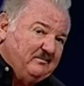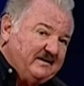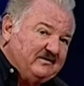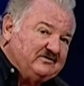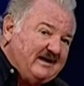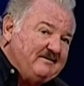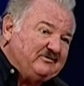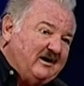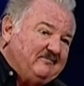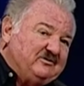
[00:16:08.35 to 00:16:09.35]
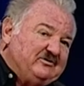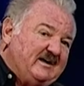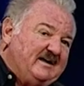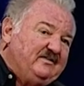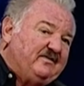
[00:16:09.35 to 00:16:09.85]
but at the same time, it's
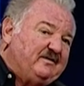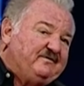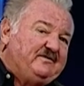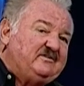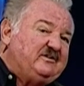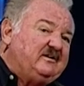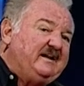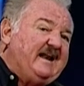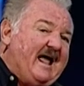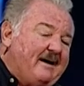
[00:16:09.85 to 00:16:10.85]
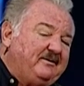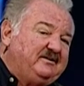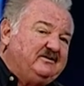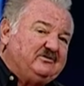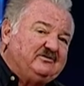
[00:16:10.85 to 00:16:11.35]
saying that the physical
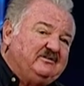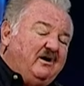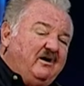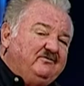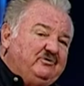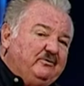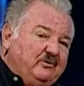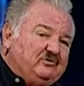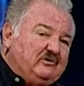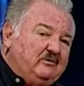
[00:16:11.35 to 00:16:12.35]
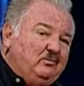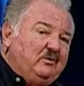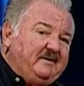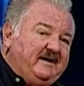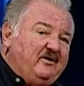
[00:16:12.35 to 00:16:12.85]
inhabitants of Jerusalem
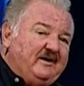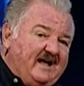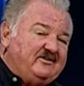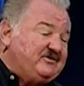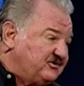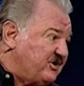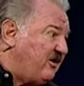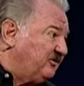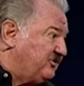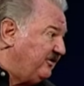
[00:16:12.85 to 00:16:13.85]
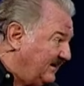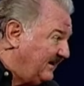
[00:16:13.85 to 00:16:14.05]
will be known as the church.